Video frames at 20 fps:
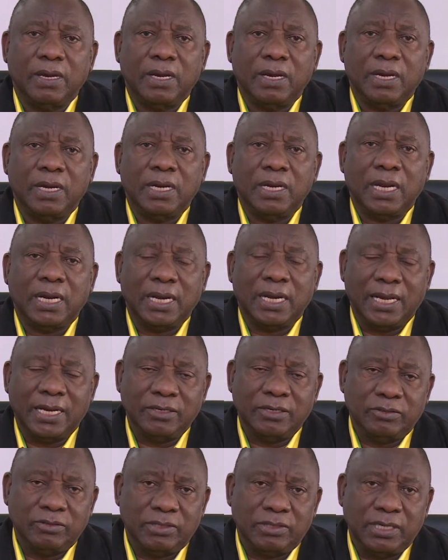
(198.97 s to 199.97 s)
and I'd like
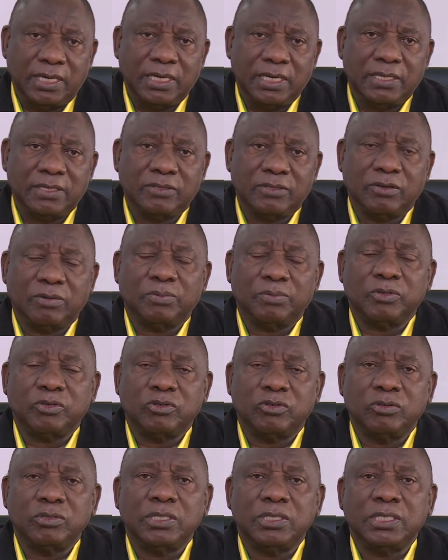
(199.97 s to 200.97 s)
to take this
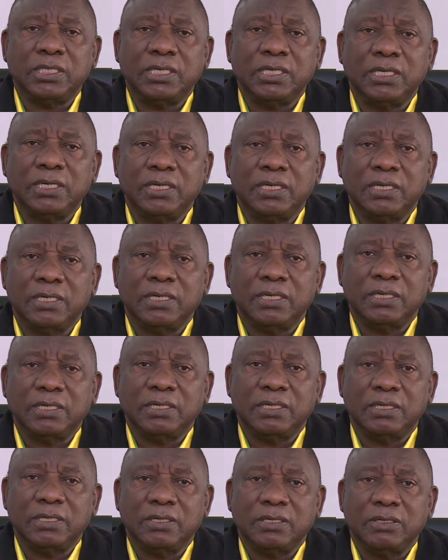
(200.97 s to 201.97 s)
opportunity
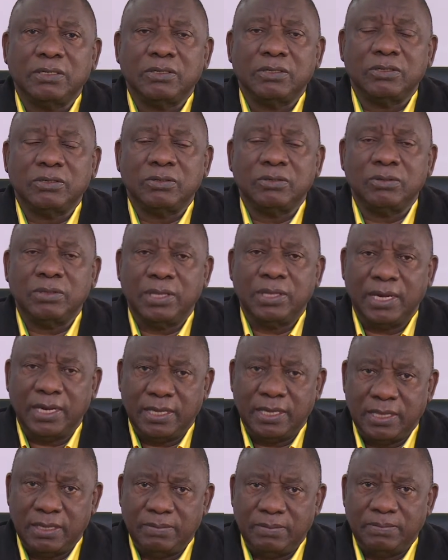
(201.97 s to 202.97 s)
to
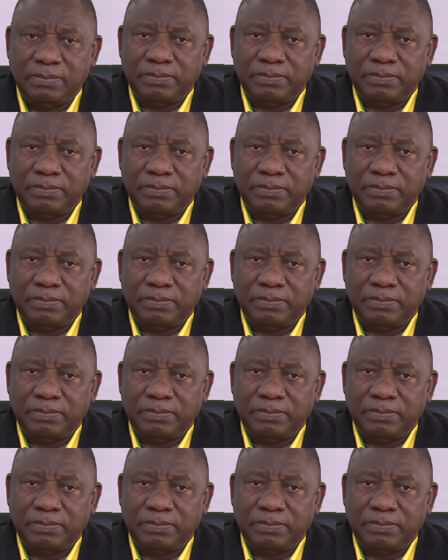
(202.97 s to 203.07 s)
thank them.